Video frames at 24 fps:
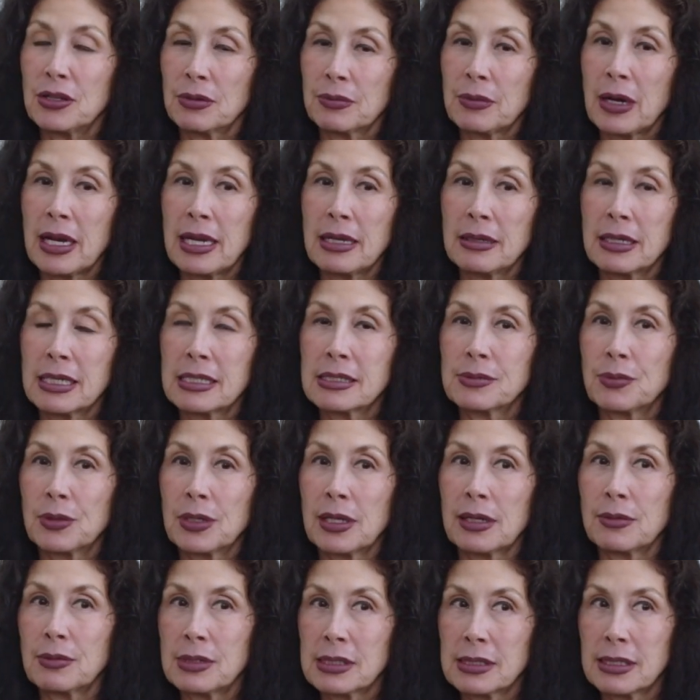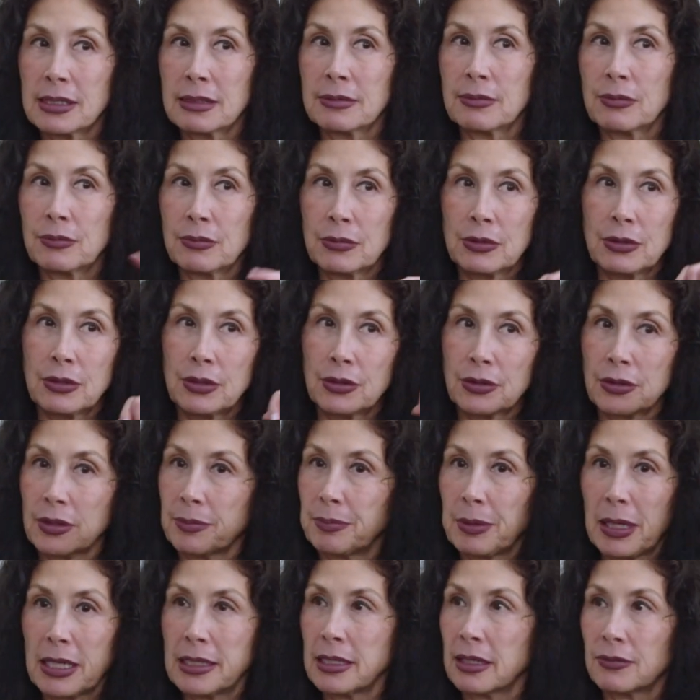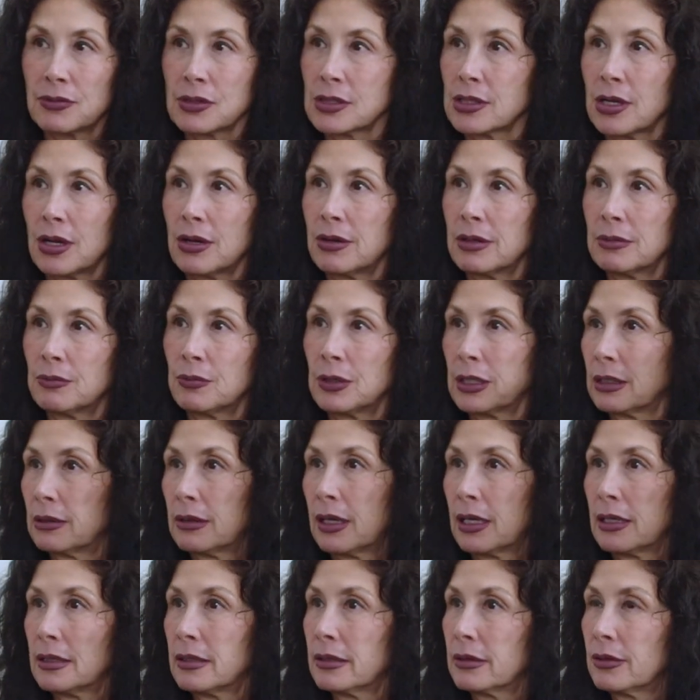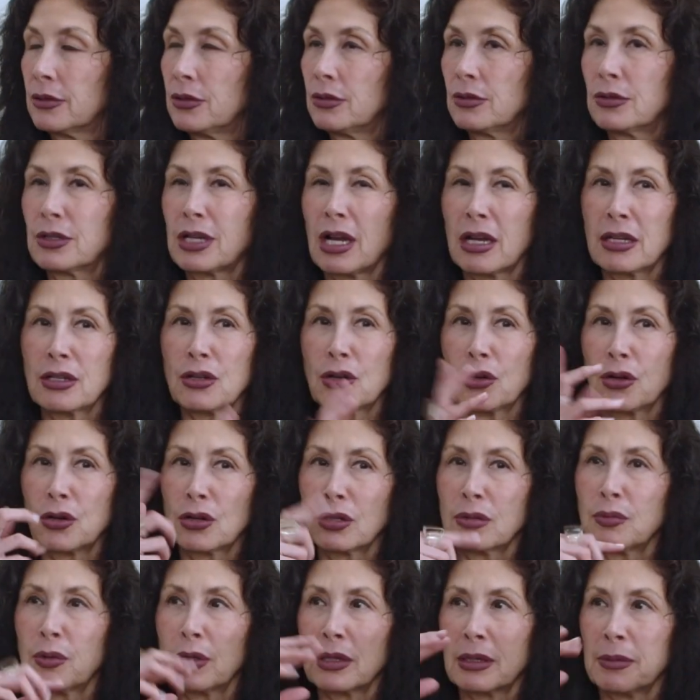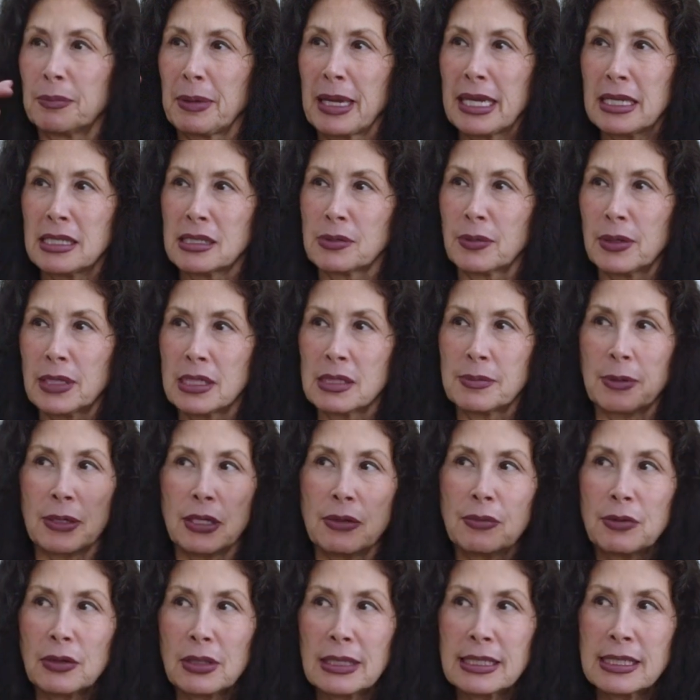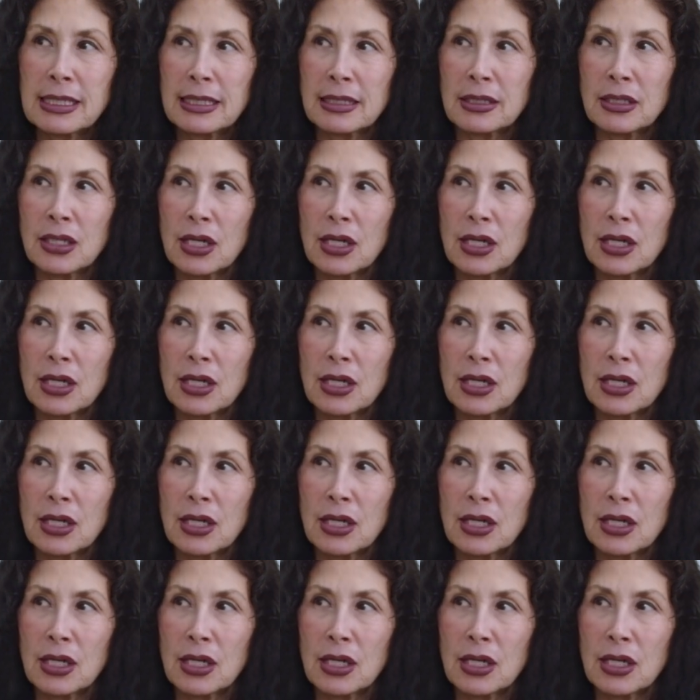you're right. Because when I was in Europe, I never saw it. You'd kind of heard what the base was, but you really didn't